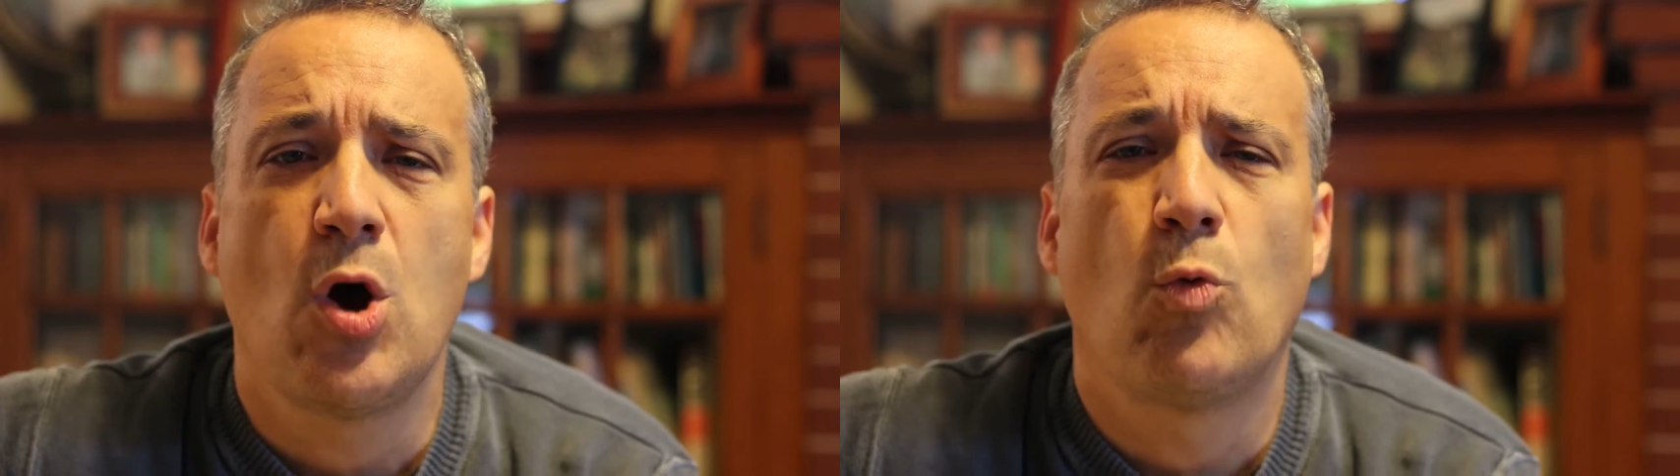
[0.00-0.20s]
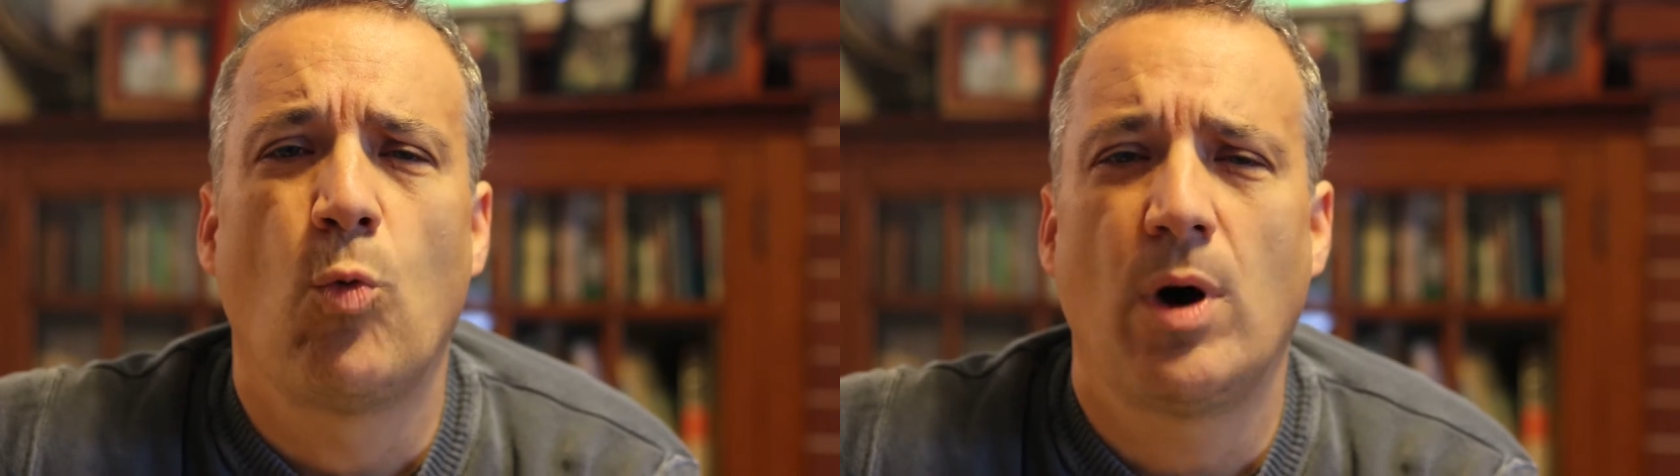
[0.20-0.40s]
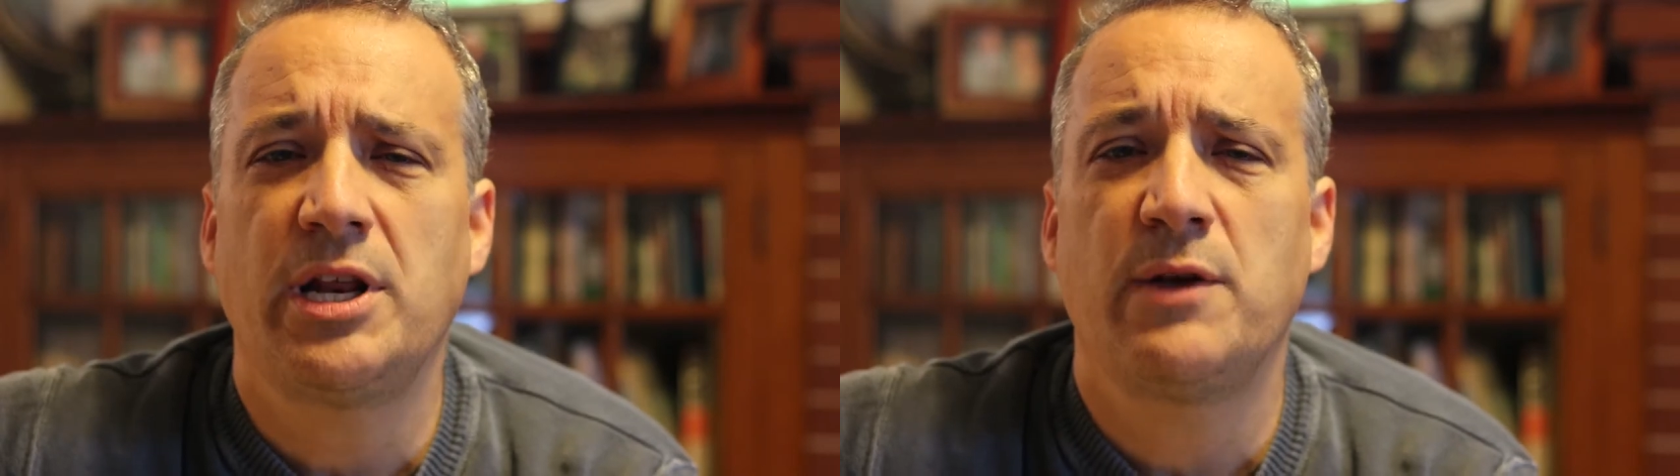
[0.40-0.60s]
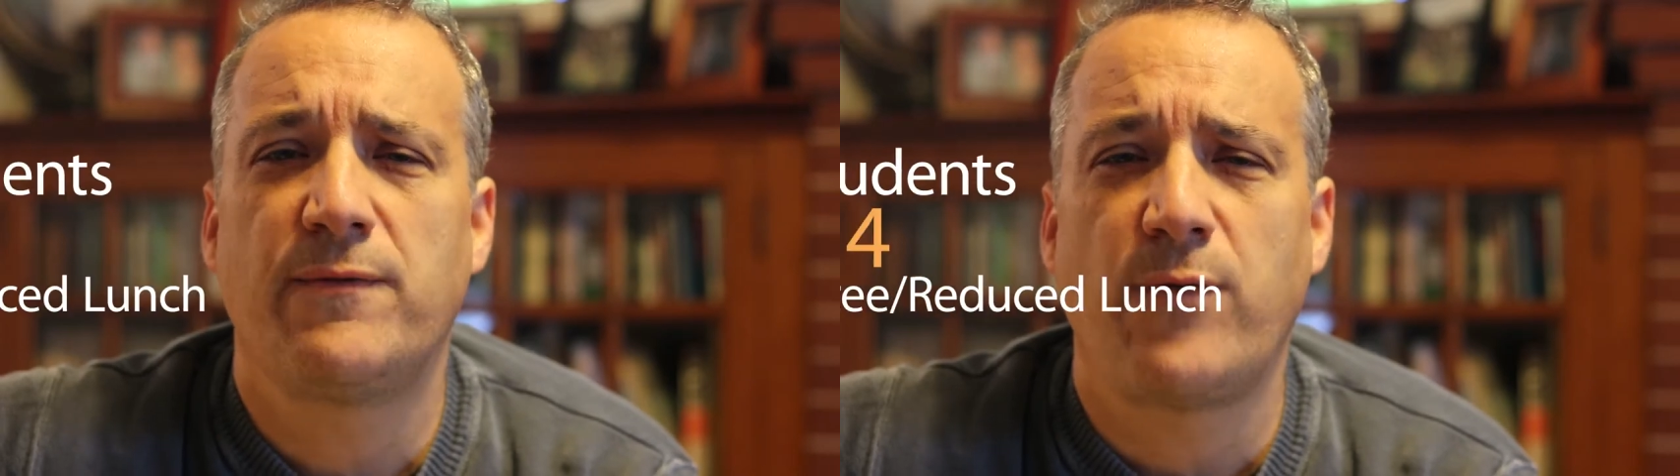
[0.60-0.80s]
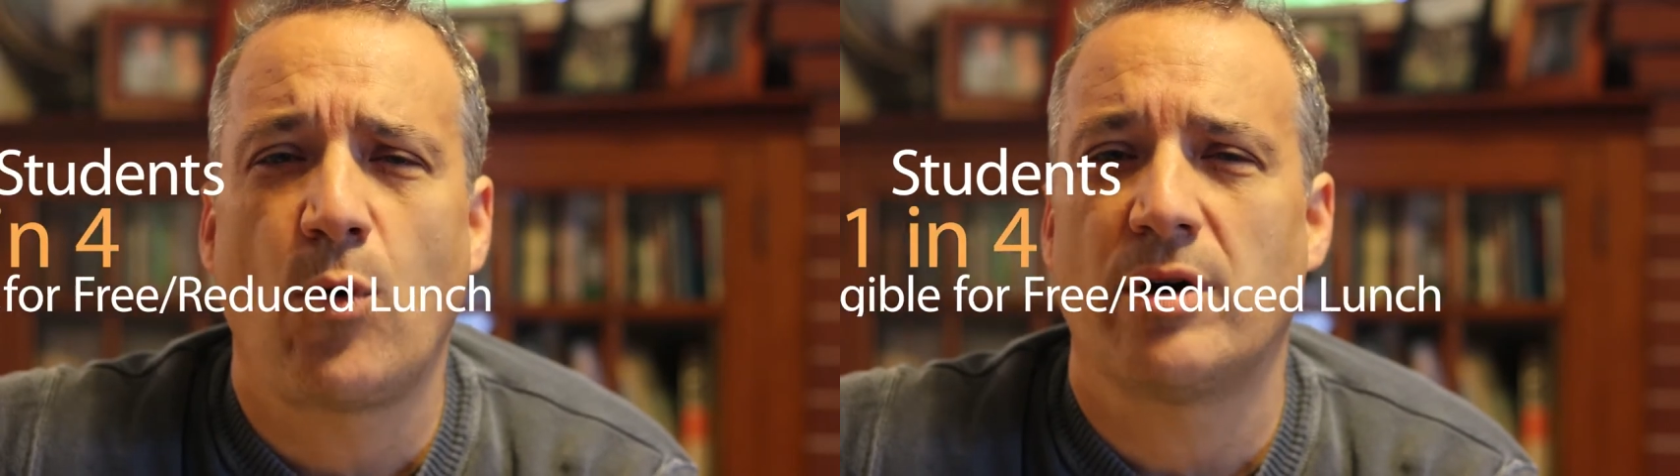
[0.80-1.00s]
1 in
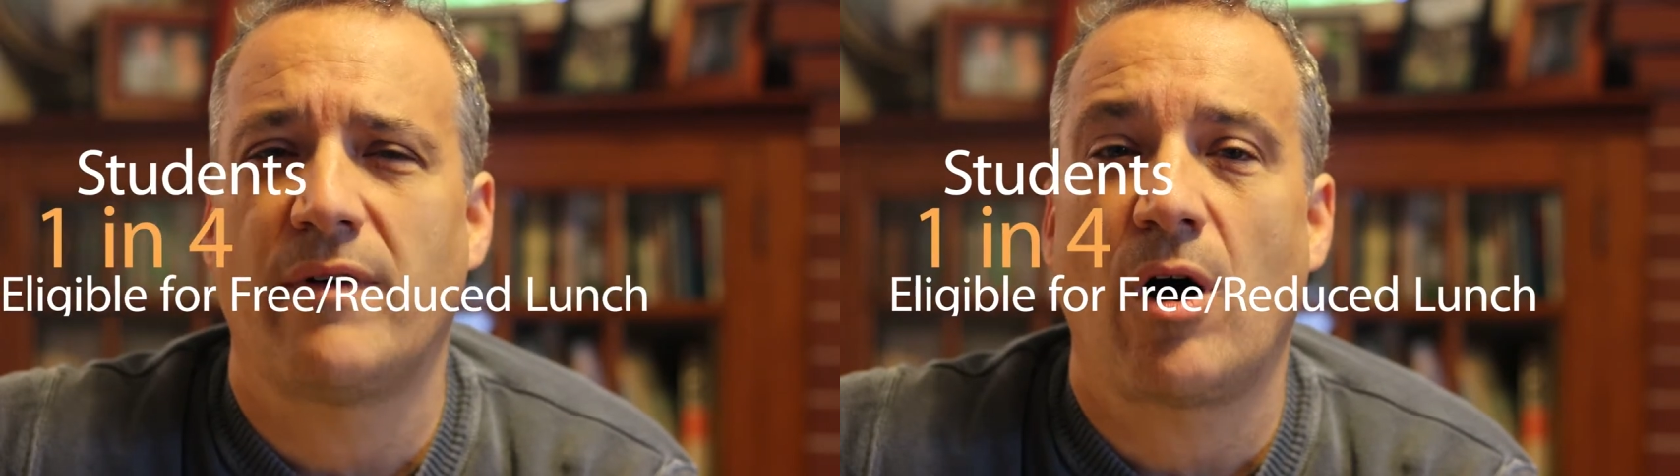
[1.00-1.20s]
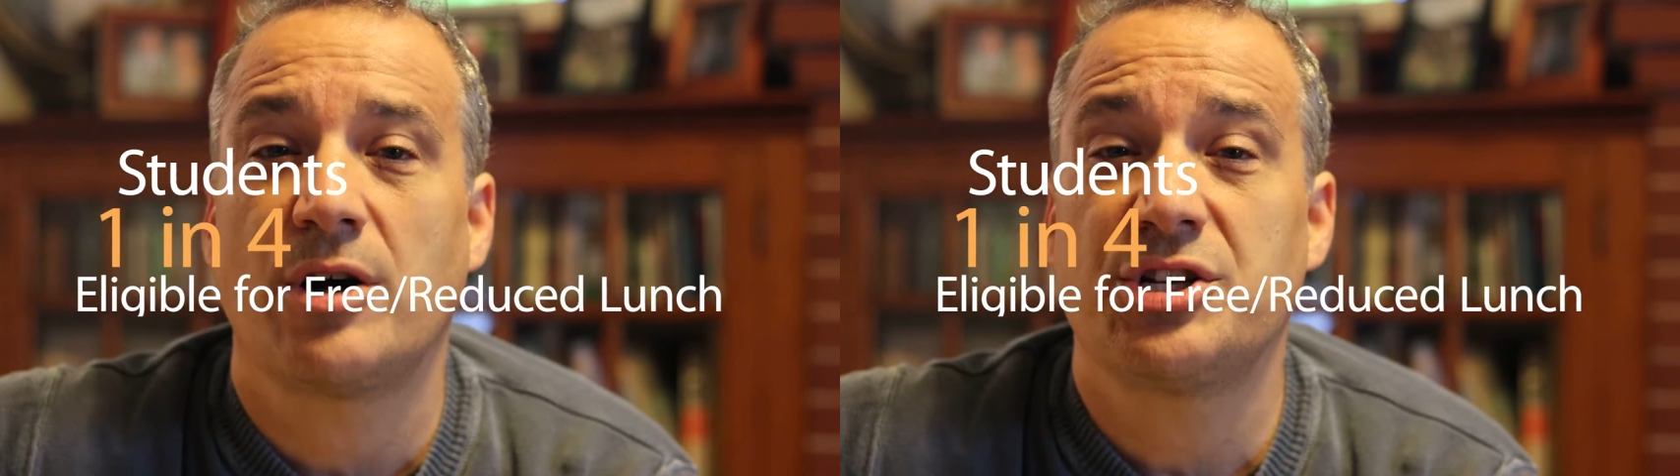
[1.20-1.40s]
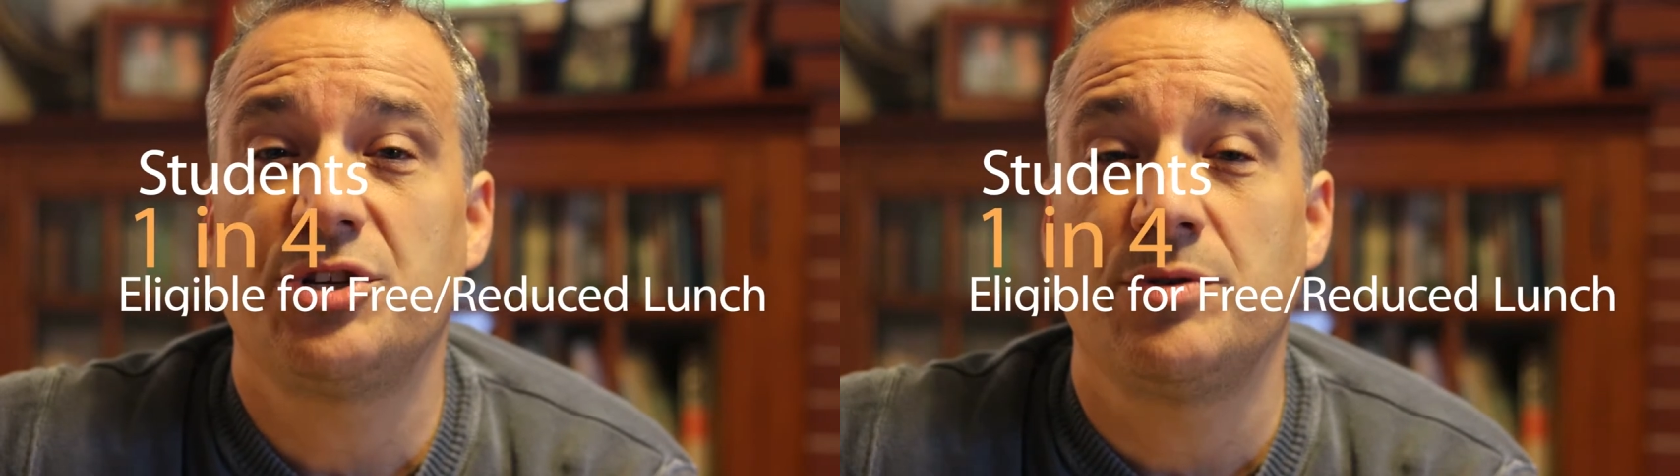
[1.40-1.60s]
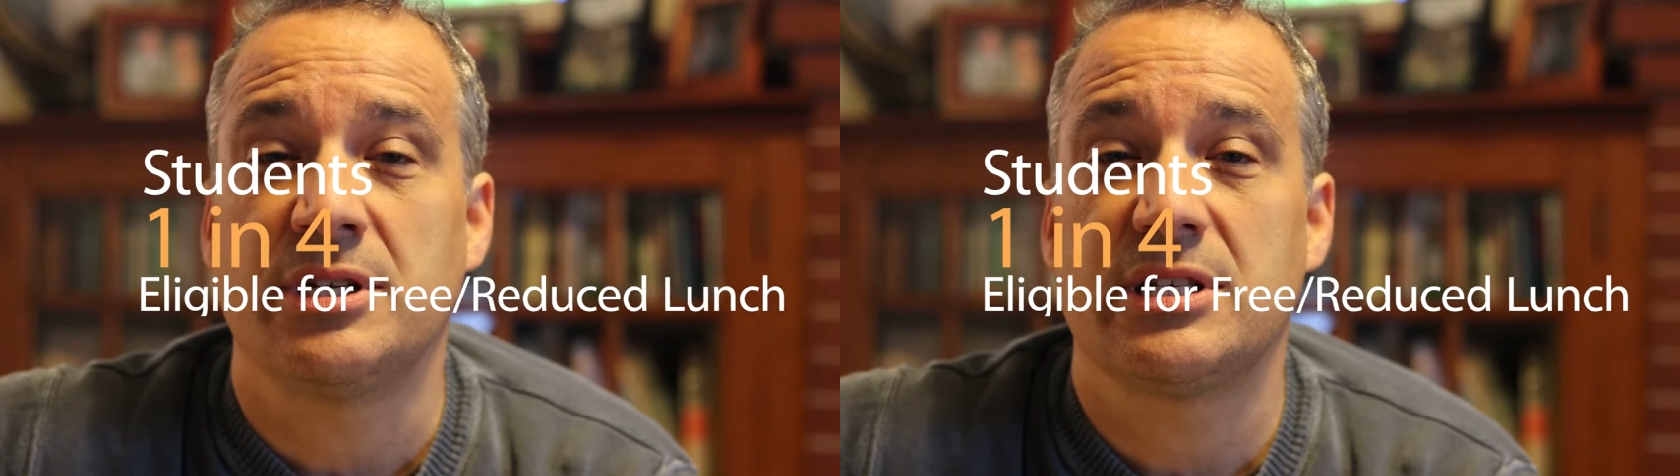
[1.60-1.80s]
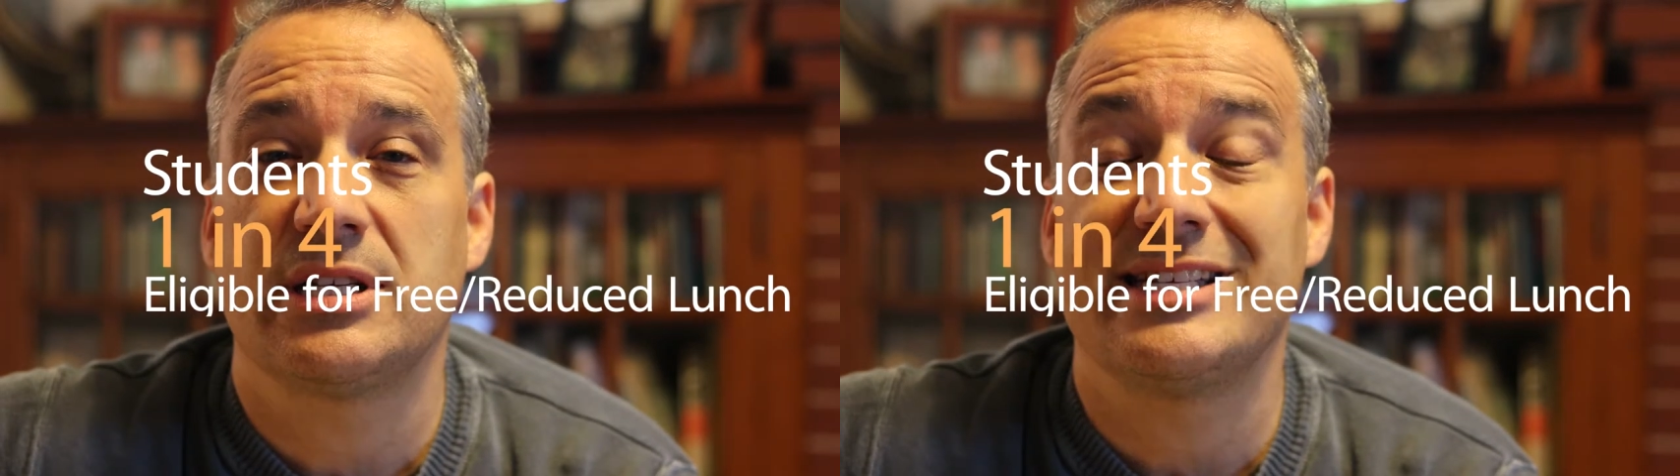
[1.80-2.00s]
4 of our
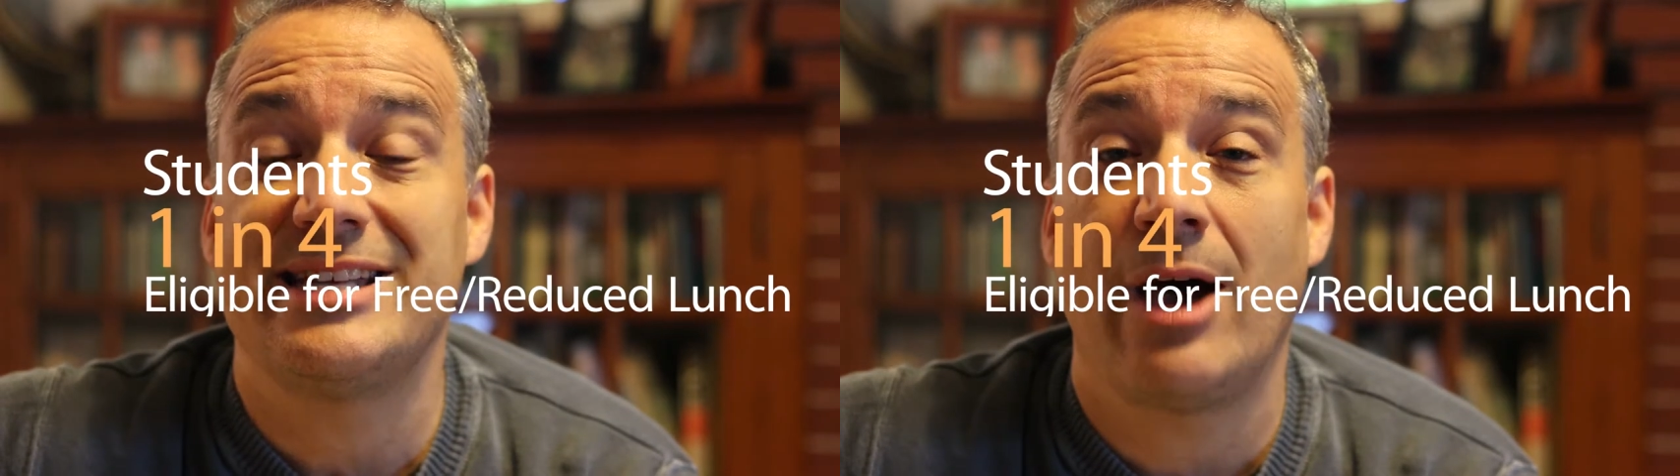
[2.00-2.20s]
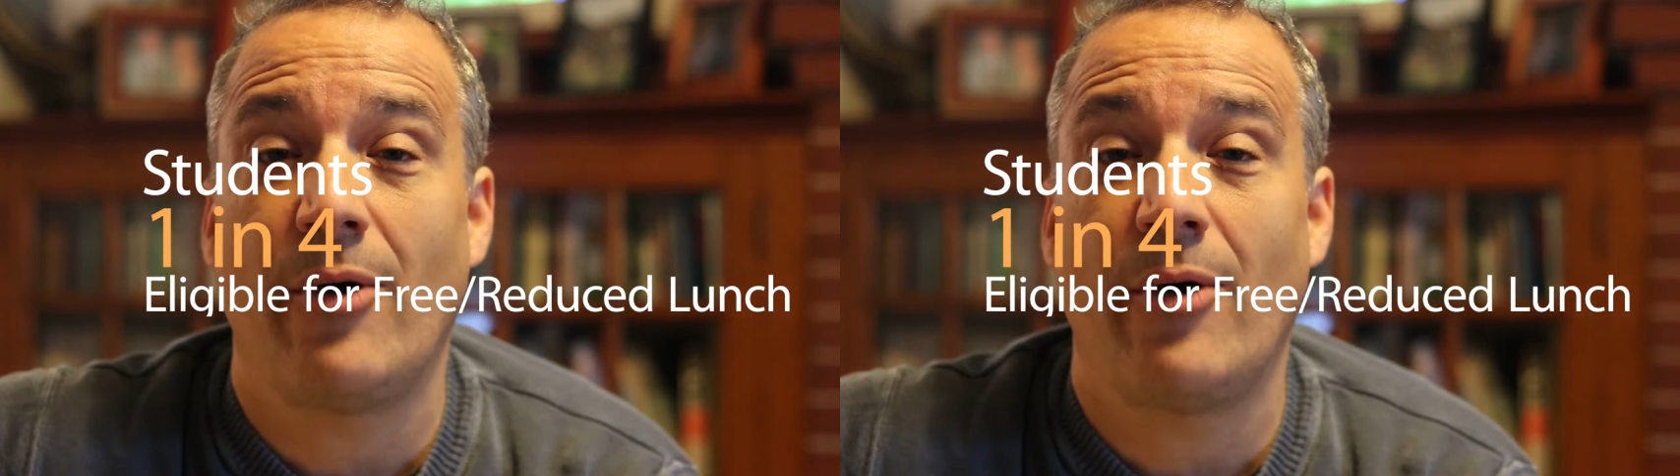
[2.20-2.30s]
students is now